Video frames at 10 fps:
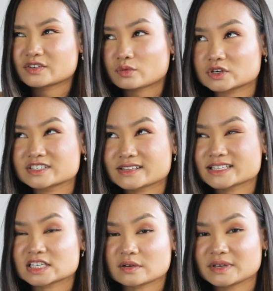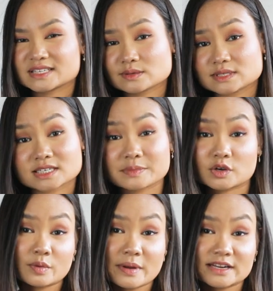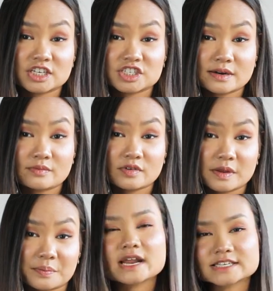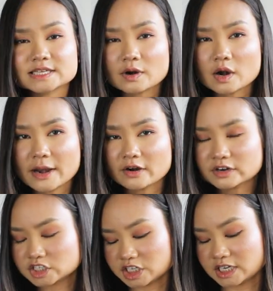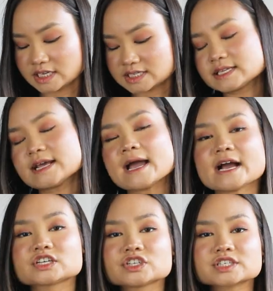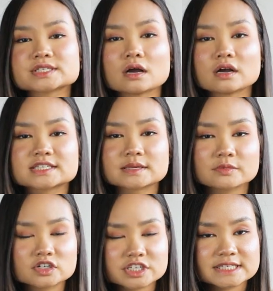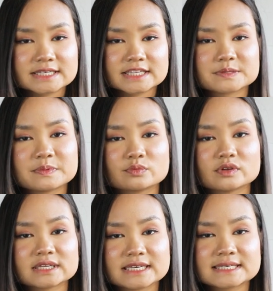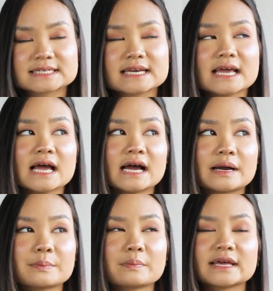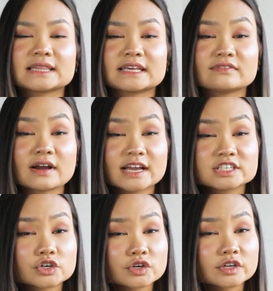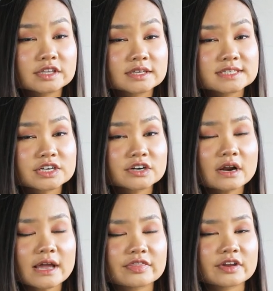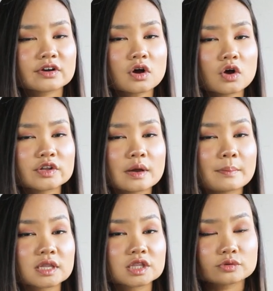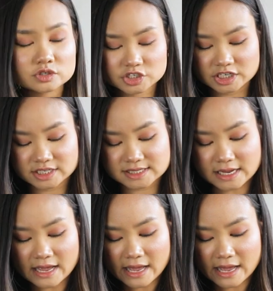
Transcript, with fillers: Unfortunately, that's not me, so it's gonna be going back to H and M for me. Next up are a pair of jeans, and I actually saw similar jeans like this being released um, by Levi's earlier this year, and they're called balloon jeans.